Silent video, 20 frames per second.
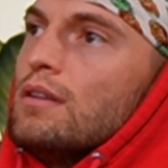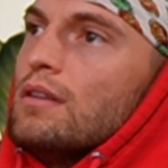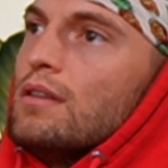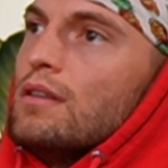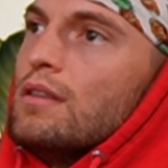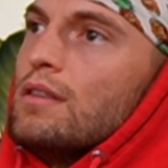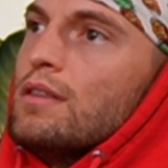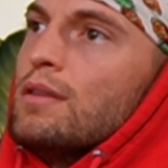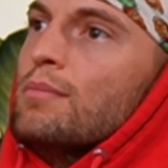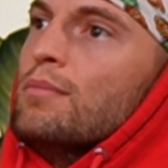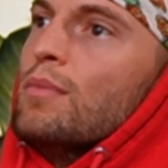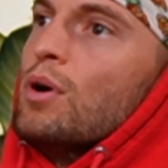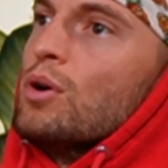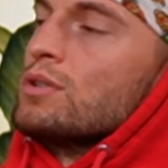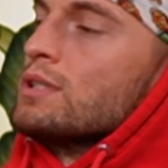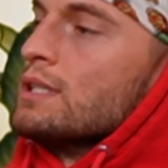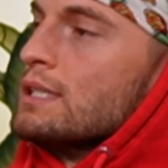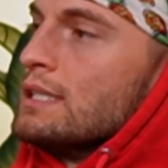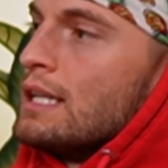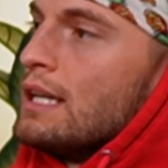the
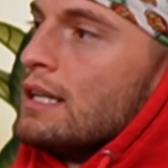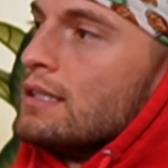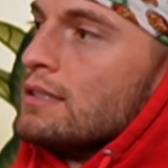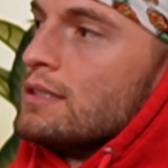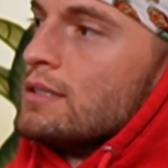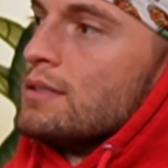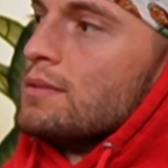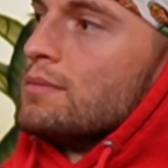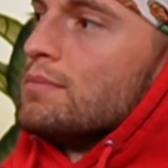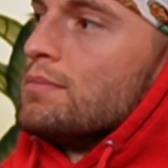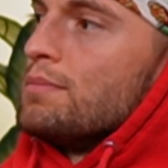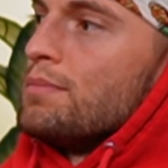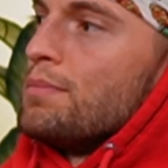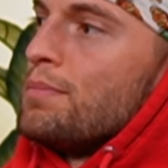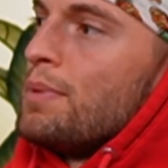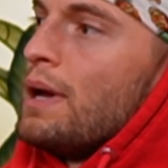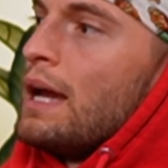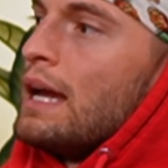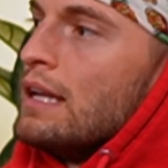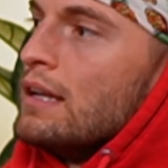most intense
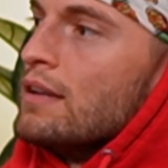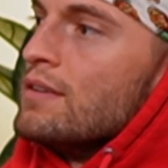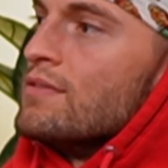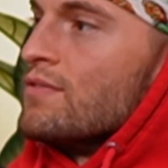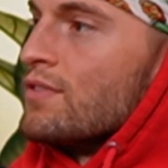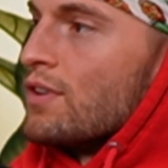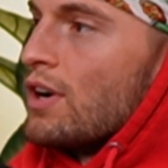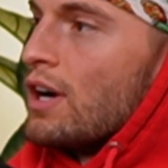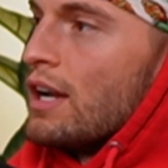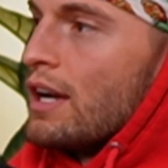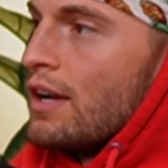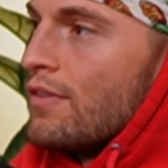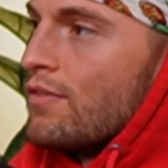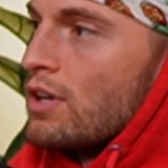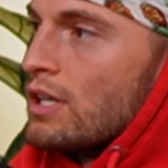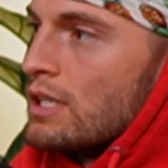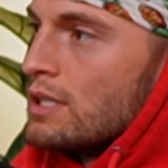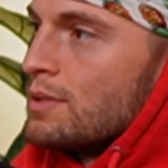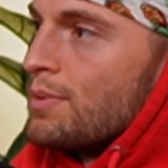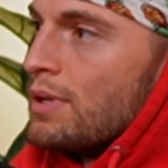pain and fear I'd ever
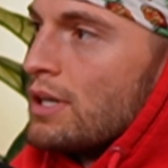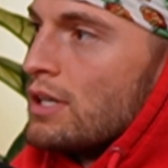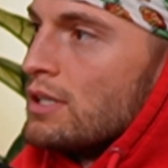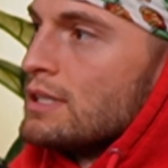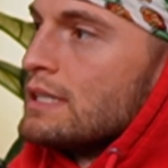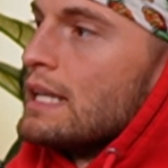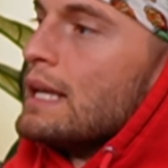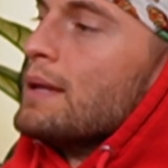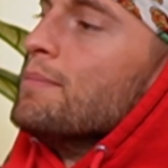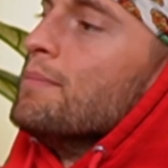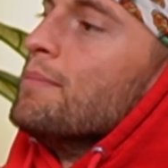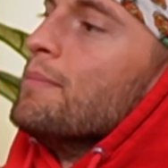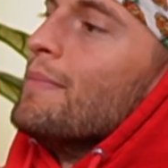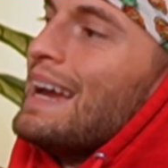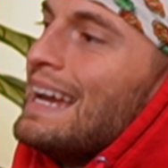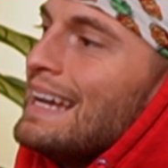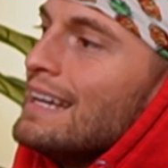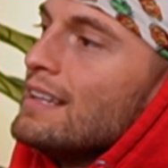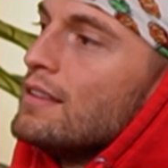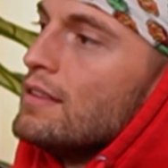experienced. It
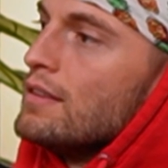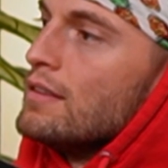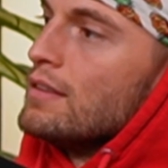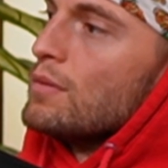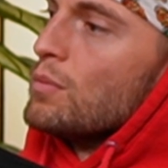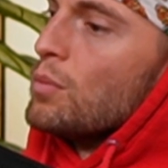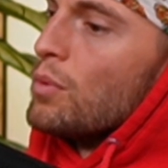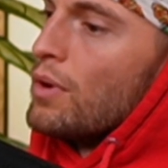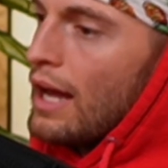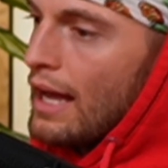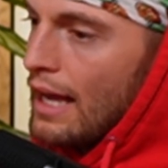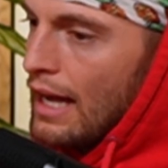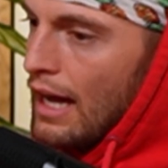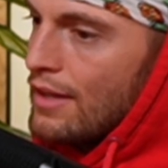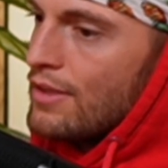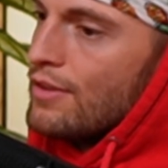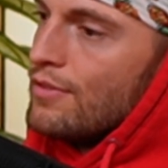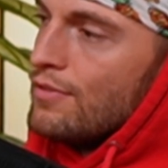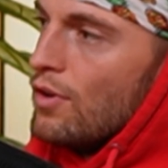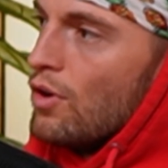made, when I
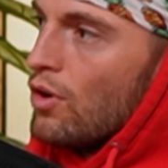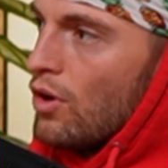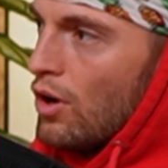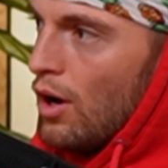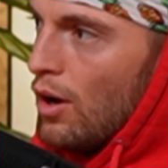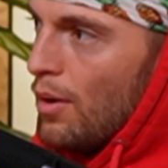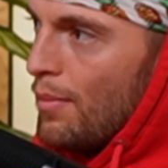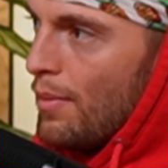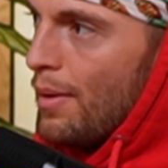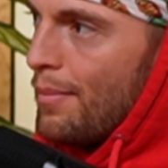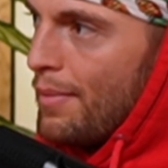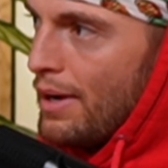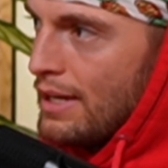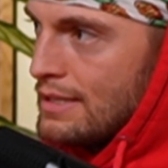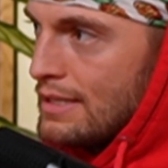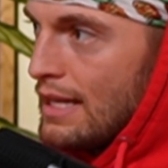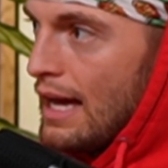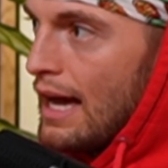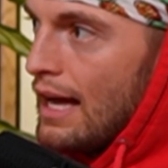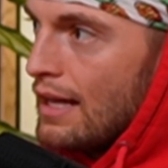got the phone call about my
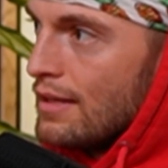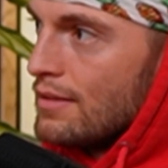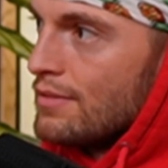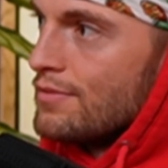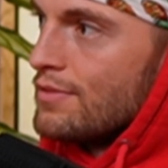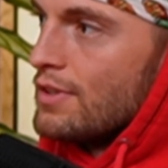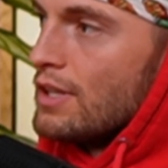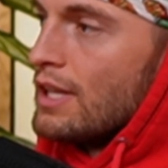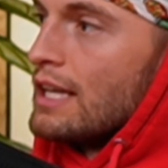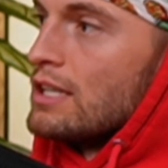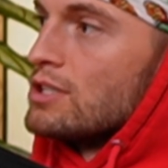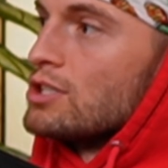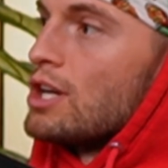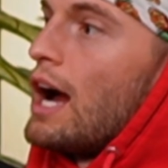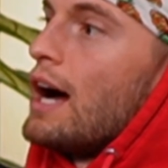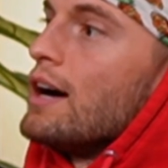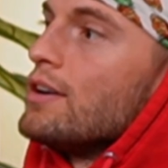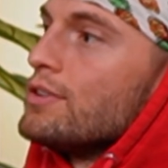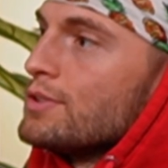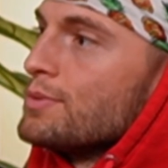dad, feel like
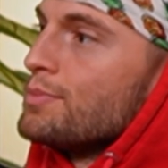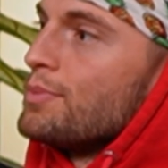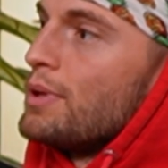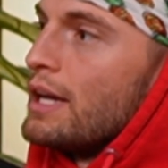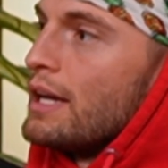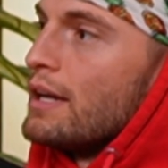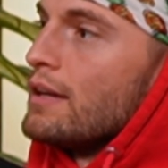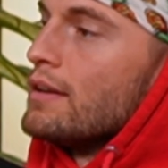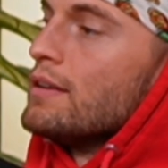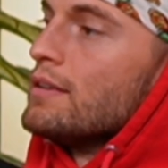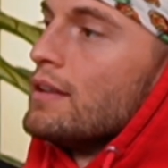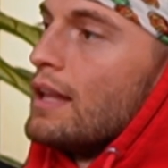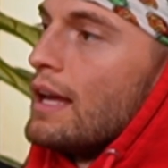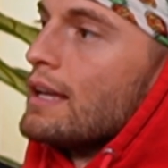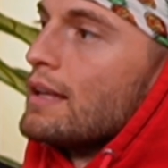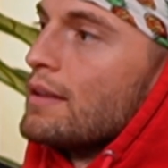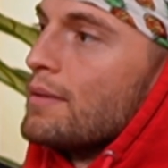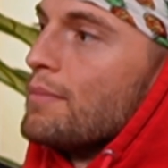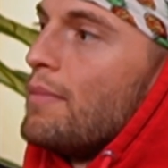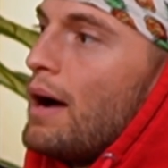child's play, like
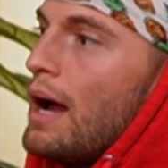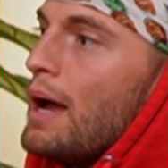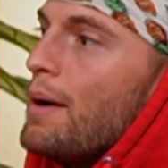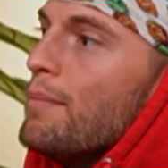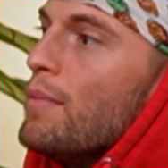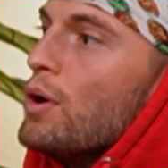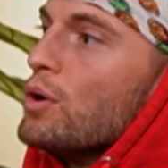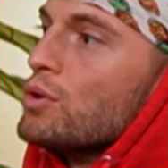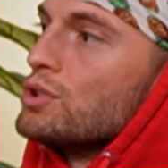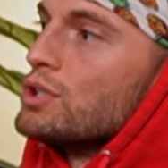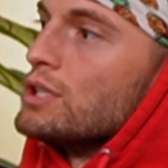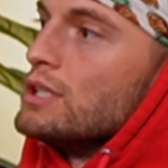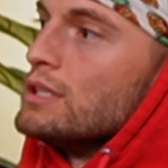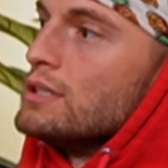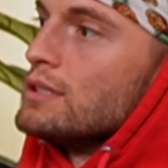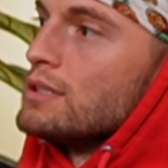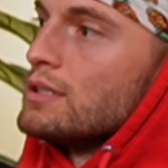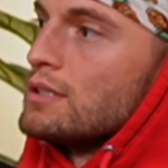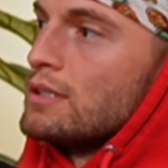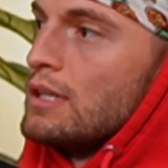my
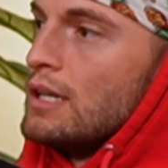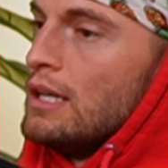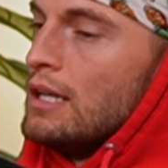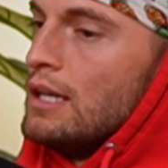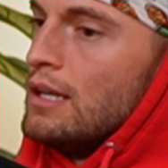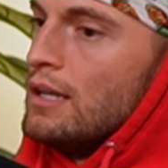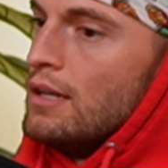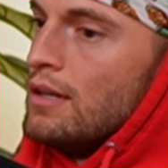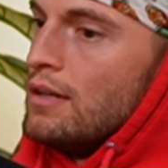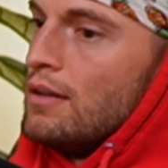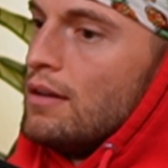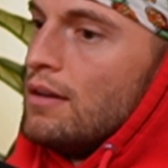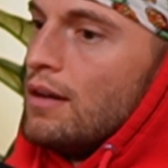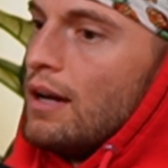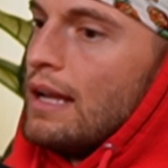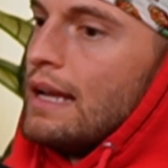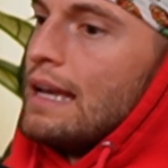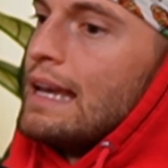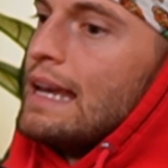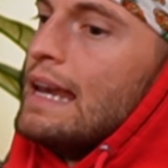emotions.
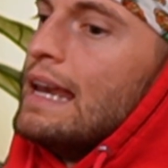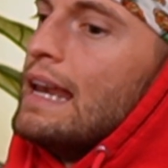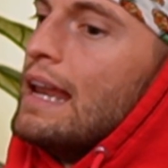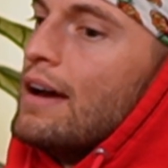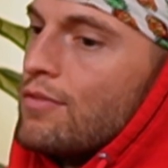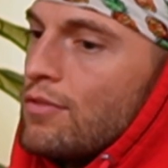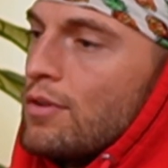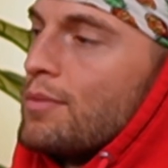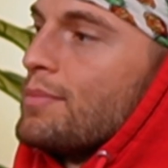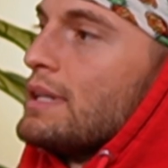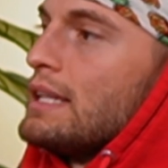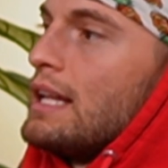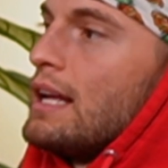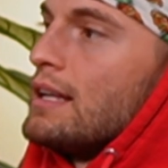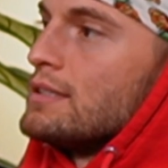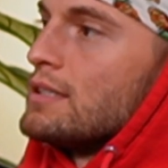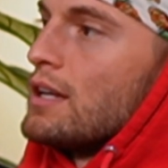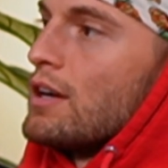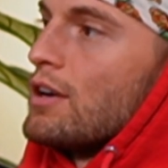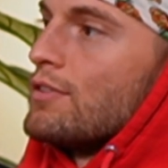I'd never been
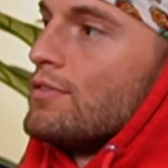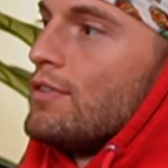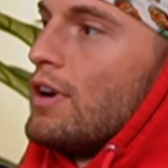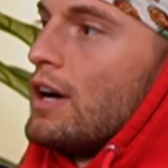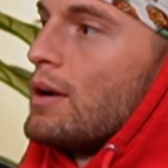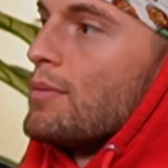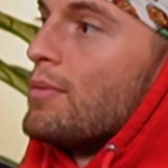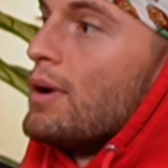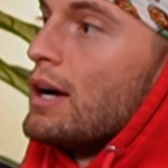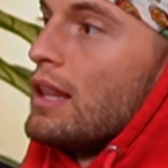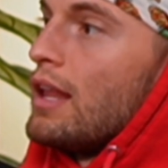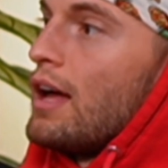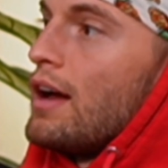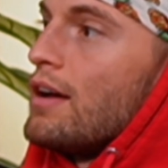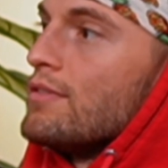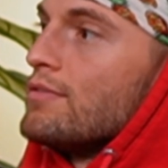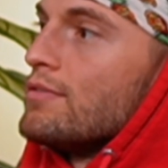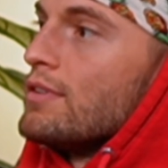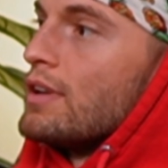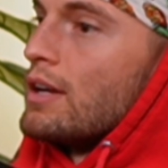that terrified in my
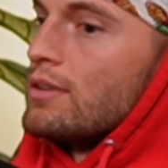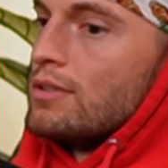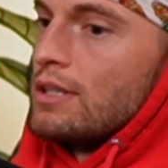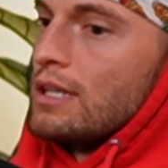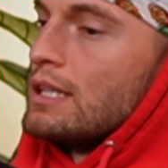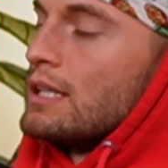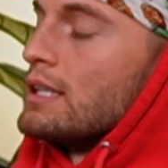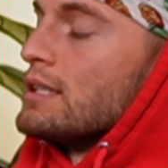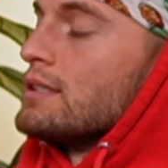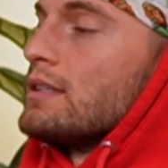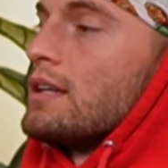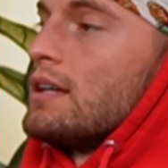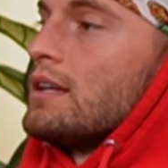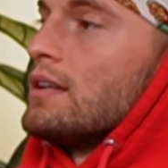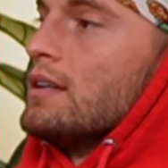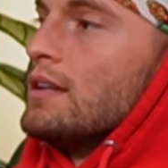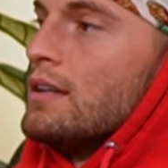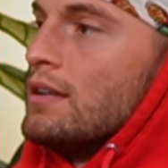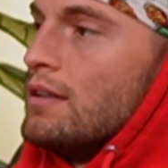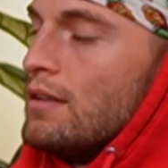life. And I was like, this,
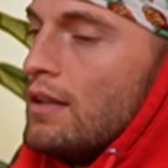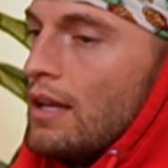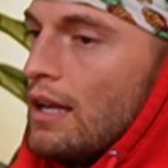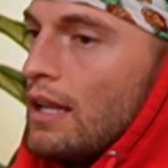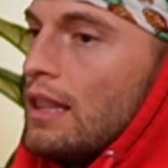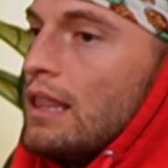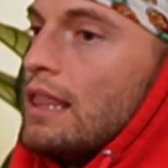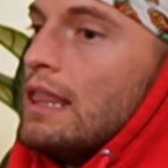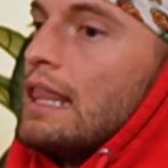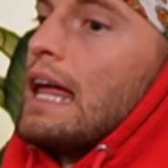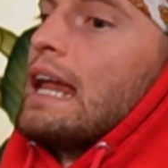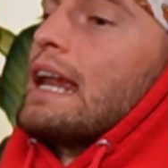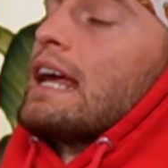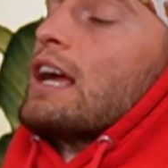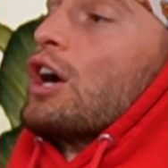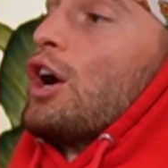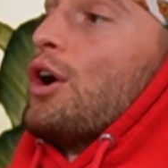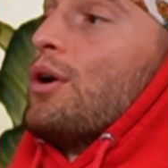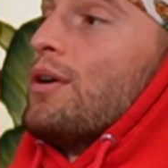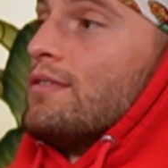like letting
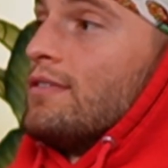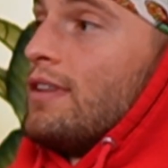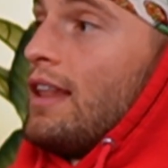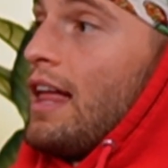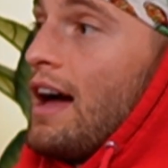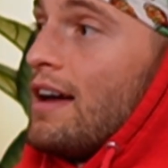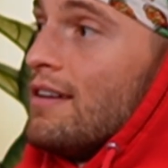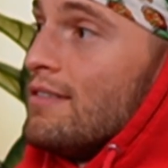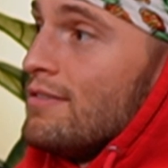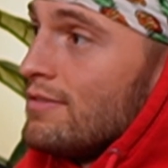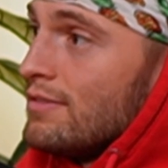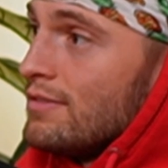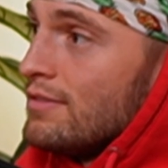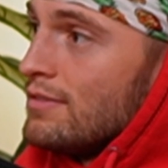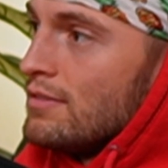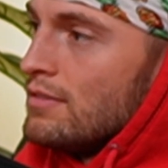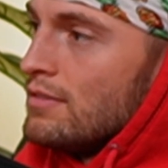go of life.